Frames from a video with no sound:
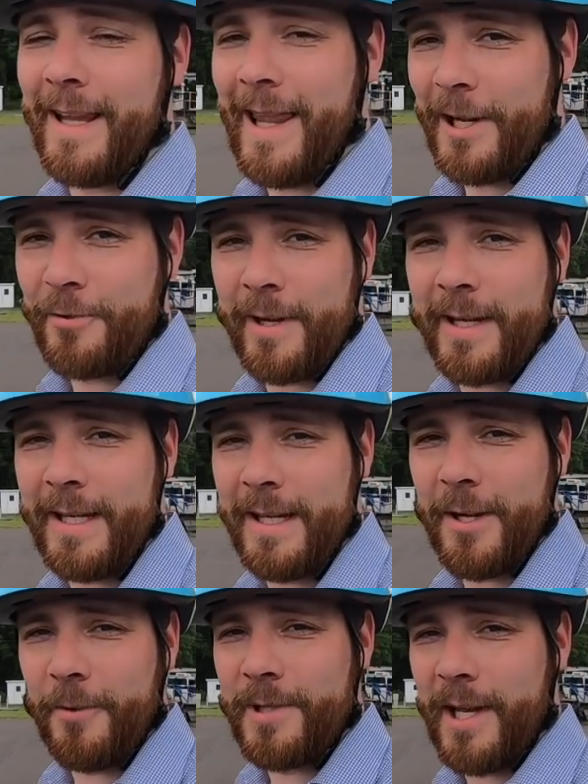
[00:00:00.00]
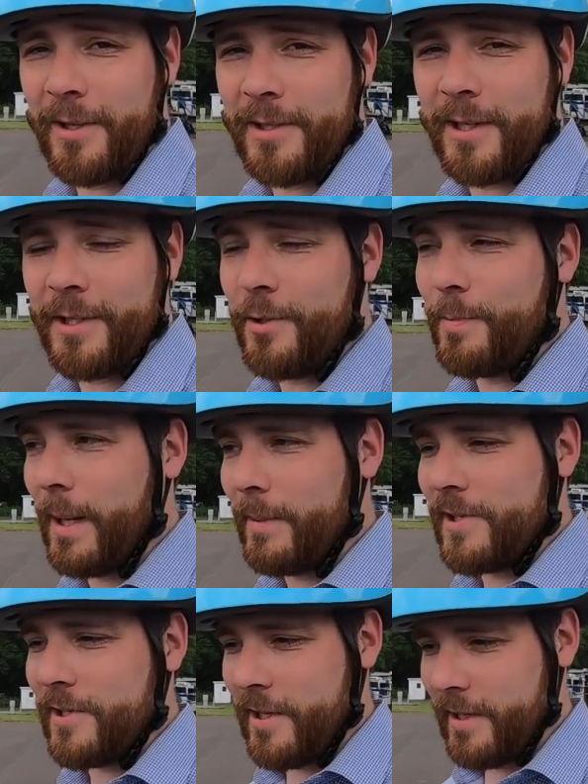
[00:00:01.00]
Electric Eco Delta. You
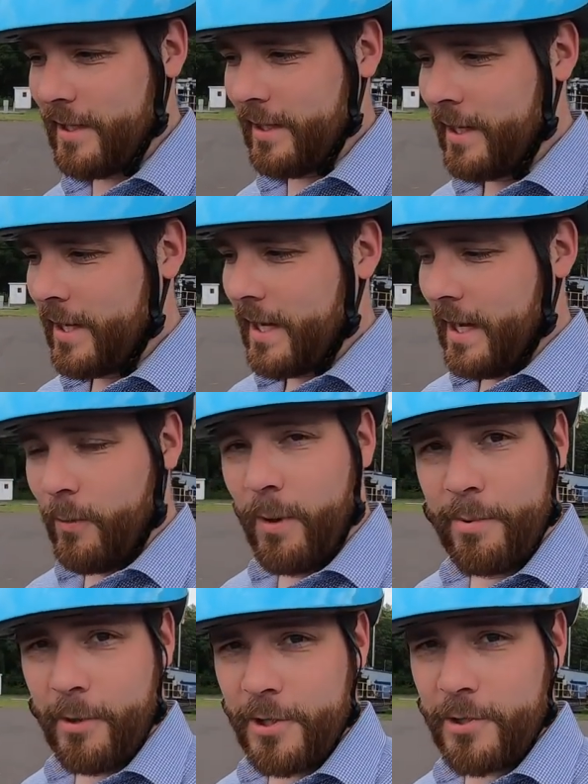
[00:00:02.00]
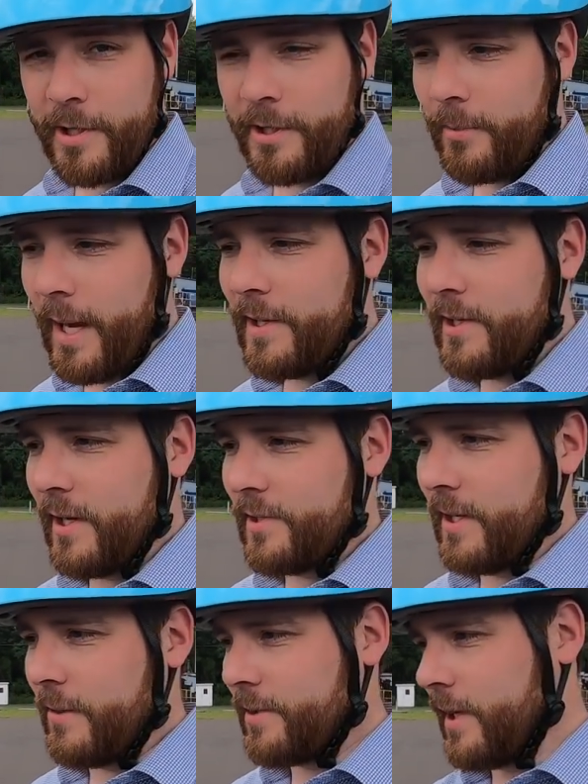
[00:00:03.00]
probably saw that at one point during the ride
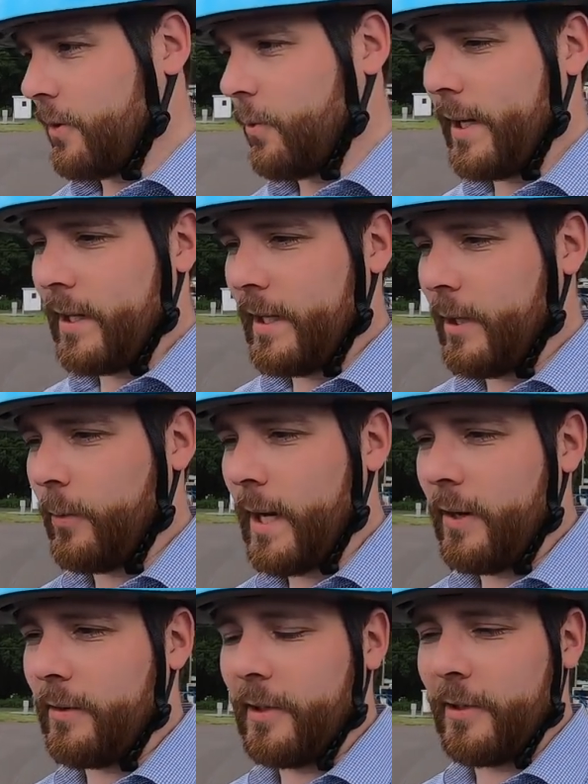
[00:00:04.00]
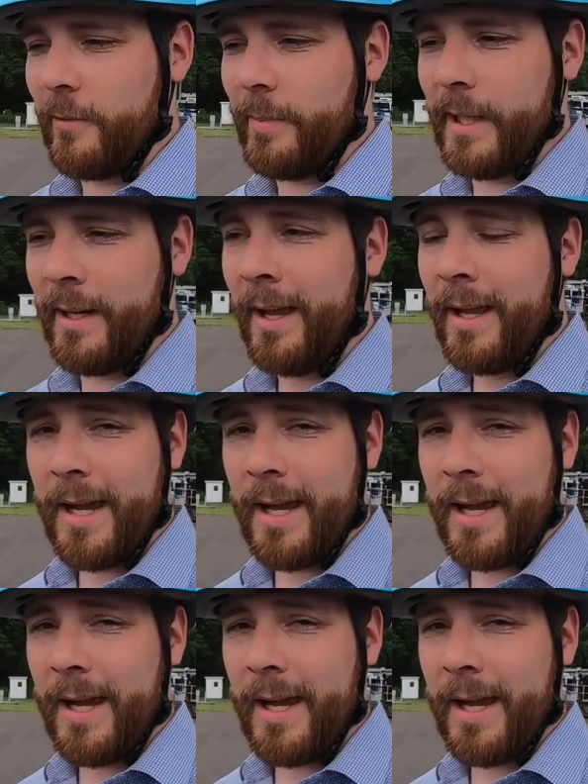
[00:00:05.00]
test, I was kind of wiggling around a little bit.